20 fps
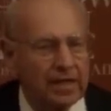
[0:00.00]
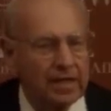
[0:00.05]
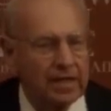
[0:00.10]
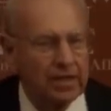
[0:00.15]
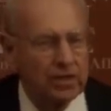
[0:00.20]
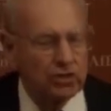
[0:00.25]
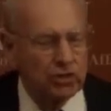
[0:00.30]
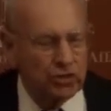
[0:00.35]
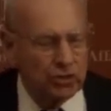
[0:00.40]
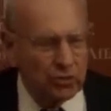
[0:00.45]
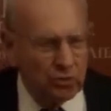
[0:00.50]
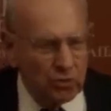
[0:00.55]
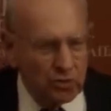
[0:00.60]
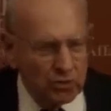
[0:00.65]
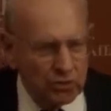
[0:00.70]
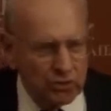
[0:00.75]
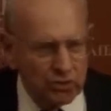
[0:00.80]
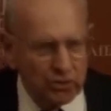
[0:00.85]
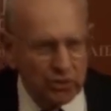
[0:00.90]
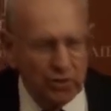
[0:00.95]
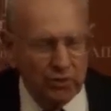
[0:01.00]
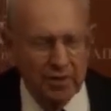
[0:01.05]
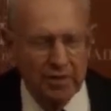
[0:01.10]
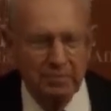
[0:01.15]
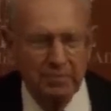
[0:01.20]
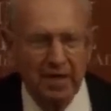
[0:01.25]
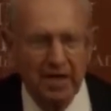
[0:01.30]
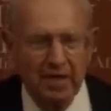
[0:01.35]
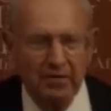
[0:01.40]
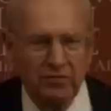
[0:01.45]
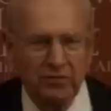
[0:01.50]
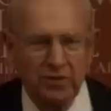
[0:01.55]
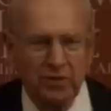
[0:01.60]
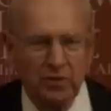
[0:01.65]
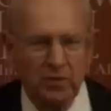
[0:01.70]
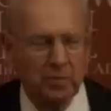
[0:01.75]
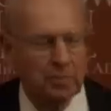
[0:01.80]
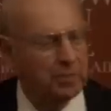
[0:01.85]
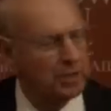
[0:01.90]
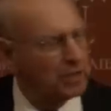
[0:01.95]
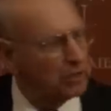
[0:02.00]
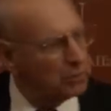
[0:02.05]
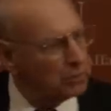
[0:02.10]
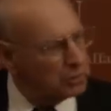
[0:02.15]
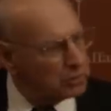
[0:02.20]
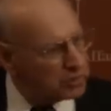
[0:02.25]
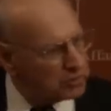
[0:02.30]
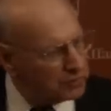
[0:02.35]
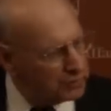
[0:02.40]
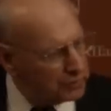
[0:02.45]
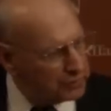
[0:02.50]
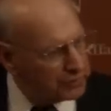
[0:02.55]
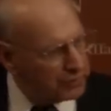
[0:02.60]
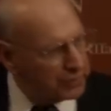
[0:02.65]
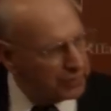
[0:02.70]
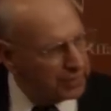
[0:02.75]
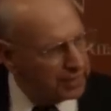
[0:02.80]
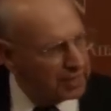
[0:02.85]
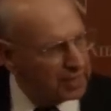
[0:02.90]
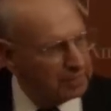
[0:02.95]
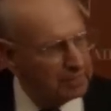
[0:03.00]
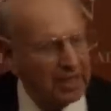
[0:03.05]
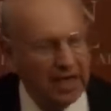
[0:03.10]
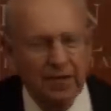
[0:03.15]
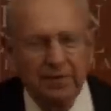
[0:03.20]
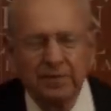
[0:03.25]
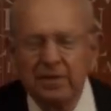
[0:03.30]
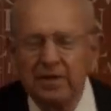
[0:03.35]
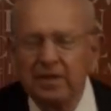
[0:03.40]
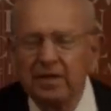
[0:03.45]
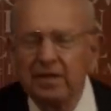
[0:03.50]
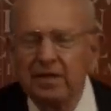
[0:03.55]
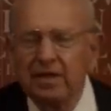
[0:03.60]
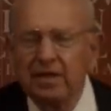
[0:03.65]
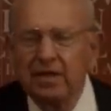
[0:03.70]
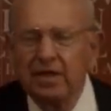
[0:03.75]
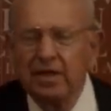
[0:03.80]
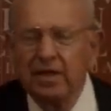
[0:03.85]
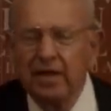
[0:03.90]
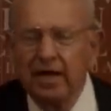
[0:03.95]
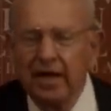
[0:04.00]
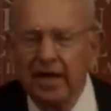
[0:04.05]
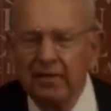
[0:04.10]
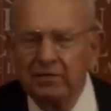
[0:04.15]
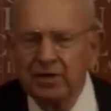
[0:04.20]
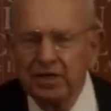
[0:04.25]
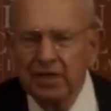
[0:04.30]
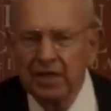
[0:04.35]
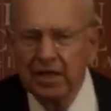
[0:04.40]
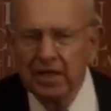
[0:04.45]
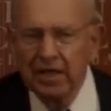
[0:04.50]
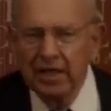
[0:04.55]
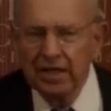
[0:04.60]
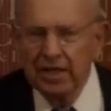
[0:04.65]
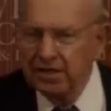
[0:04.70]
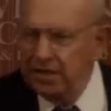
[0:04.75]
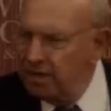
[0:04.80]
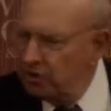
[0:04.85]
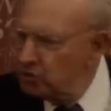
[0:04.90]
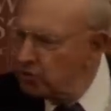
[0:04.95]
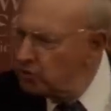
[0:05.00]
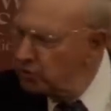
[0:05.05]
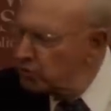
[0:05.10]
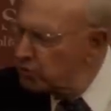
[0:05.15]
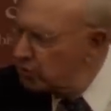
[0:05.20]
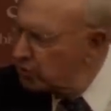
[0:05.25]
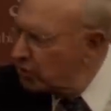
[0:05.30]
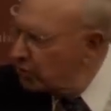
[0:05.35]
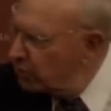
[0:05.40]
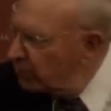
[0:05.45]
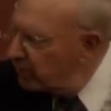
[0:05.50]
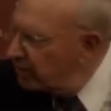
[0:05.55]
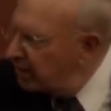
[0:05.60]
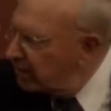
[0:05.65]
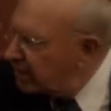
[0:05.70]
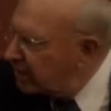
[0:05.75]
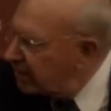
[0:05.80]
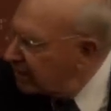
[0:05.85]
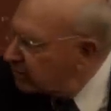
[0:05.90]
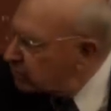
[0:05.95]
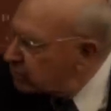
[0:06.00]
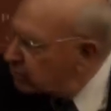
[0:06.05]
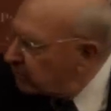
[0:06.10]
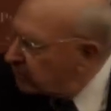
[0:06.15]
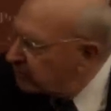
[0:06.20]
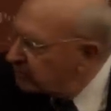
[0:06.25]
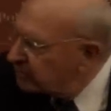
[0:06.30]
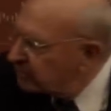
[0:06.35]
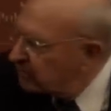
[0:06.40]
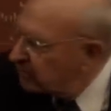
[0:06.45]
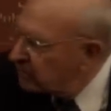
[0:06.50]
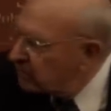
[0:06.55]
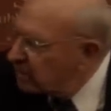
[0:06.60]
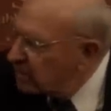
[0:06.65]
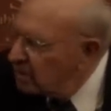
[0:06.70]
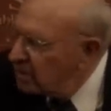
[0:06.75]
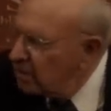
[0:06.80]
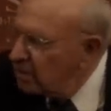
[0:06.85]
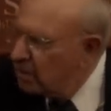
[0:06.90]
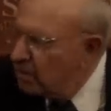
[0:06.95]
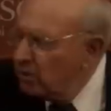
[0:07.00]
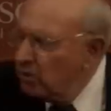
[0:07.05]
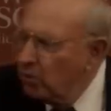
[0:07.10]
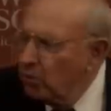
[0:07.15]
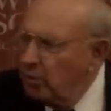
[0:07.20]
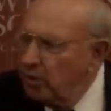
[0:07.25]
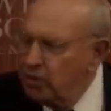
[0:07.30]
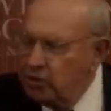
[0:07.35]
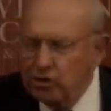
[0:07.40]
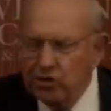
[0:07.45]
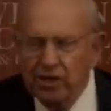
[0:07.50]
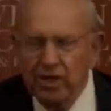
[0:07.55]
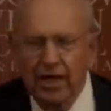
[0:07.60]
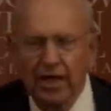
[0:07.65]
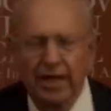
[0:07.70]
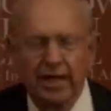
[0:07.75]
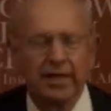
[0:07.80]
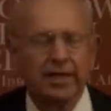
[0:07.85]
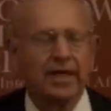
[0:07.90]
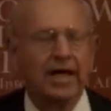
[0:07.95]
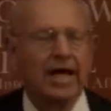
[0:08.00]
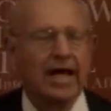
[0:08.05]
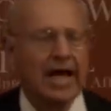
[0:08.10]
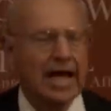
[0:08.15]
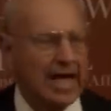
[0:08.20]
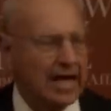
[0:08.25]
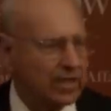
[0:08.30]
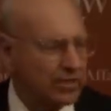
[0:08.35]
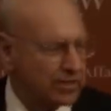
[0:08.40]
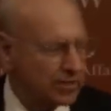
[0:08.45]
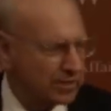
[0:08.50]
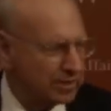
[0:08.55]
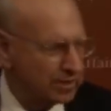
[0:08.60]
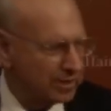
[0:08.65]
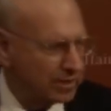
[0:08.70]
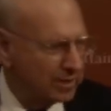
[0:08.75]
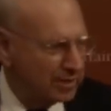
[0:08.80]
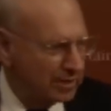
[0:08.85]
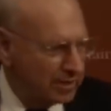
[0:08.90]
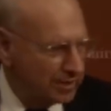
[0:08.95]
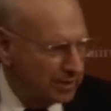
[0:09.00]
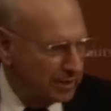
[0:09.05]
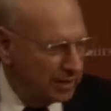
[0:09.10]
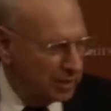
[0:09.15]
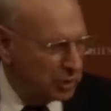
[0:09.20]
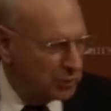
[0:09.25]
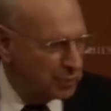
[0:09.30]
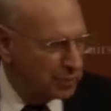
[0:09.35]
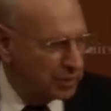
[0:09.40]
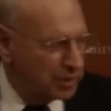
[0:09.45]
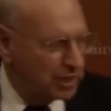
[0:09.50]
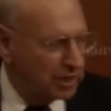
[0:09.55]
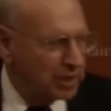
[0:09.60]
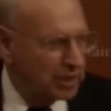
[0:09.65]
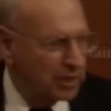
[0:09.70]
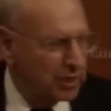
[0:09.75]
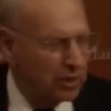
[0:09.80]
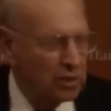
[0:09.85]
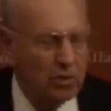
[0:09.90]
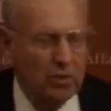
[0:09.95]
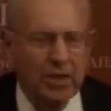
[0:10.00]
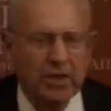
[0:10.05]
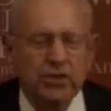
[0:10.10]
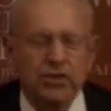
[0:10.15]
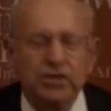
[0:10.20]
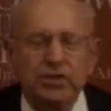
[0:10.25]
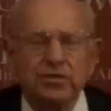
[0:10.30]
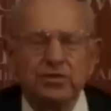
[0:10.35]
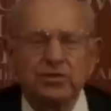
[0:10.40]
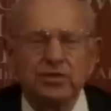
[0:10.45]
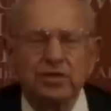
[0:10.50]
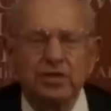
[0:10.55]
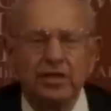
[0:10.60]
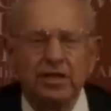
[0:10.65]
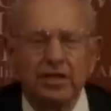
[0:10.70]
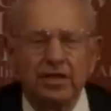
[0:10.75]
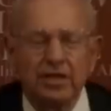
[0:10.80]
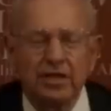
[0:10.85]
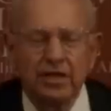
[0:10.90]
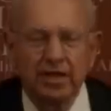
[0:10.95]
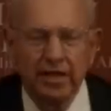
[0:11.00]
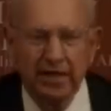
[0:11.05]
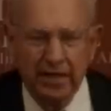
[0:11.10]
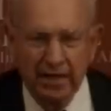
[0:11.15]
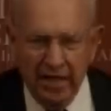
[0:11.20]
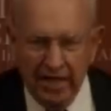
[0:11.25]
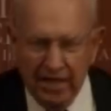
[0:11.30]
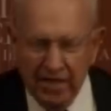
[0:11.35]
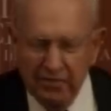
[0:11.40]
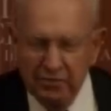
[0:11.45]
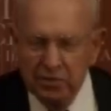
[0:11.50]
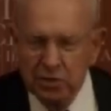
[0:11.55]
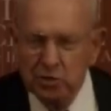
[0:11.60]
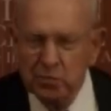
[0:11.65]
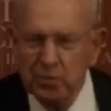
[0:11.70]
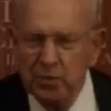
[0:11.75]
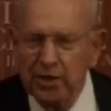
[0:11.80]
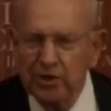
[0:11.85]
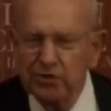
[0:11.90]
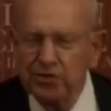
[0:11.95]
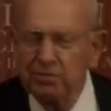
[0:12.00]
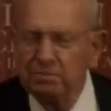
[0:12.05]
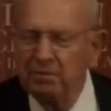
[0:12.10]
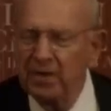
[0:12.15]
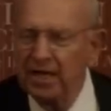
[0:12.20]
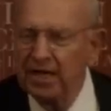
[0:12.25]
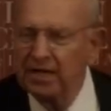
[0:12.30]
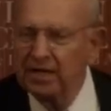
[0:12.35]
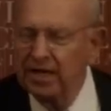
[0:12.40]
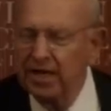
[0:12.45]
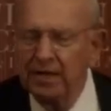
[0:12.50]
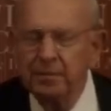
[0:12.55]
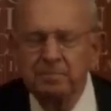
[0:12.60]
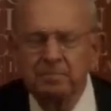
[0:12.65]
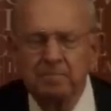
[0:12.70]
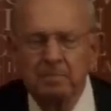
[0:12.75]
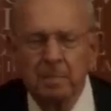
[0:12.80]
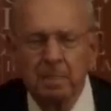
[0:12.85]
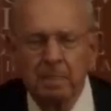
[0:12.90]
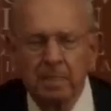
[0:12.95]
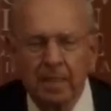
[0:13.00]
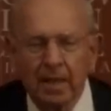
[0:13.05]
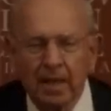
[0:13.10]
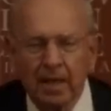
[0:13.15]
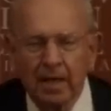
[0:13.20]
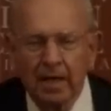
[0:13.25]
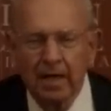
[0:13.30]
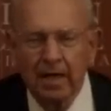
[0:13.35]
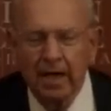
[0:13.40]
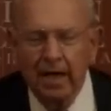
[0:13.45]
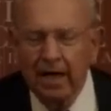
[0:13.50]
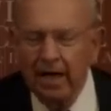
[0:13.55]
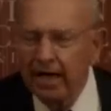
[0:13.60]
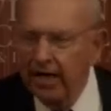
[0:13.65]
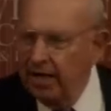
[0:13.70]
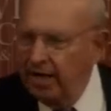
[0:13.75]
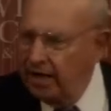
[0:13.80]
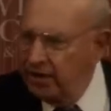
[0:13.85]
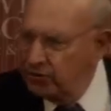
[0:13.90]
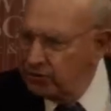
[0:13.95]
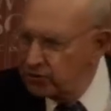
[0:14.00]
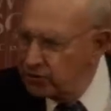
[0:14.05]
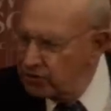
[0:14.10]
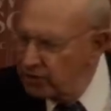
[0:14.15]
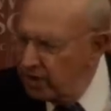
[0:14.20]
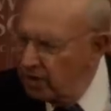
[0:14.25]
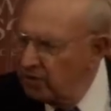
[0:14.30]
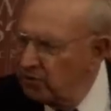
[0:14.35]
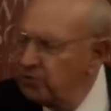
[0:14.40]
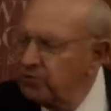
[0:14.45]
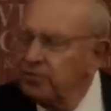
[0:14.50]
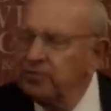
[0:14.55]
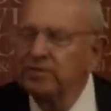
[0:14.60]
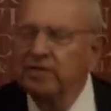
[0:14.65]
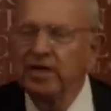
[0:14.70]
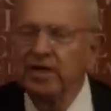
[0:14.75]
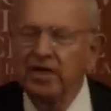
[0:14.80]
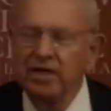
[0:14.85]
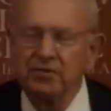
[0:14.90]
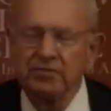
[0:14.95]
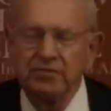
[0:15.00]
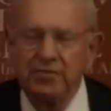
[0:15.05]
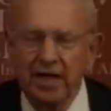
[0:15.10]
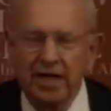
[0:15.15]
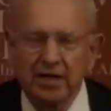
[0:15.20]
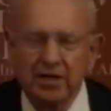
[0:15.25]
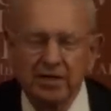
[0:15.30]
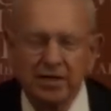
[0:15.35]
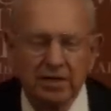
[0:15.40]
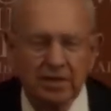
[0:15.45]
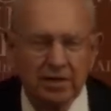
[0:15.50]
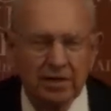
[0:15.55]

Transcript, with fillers: It should also, in my view, be useful to think about having the United Nations Security Council, which can act on these particular questions in light of its present mandate uh, itself, in effect,